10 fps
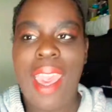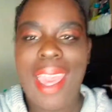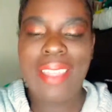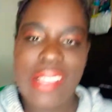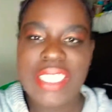
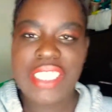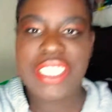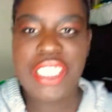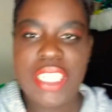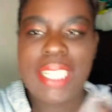and this is
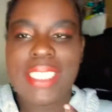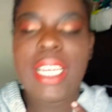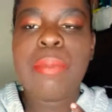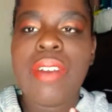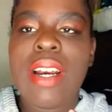the shade
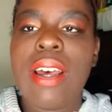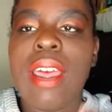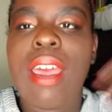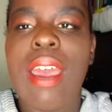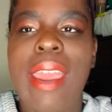Deborah,
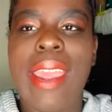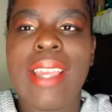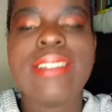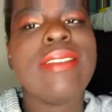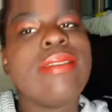
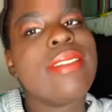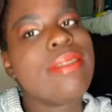and